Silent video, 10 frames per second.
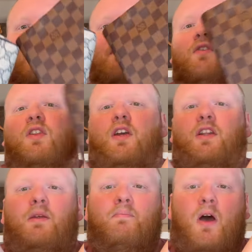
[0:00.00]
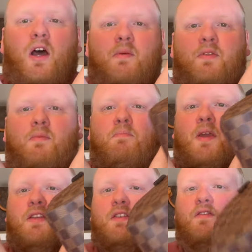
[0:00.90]
if you look at the bottom and the
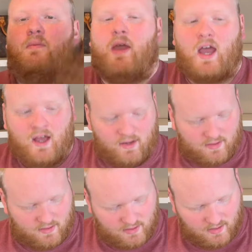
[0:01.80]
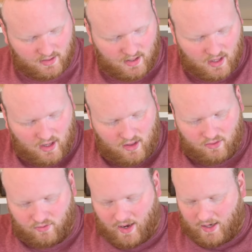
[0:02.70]
base of the bags,
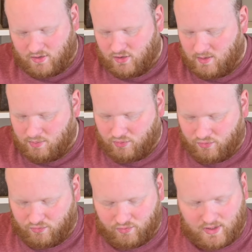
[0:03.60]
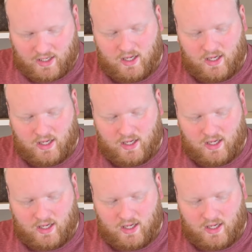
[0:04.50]
they're actually pretty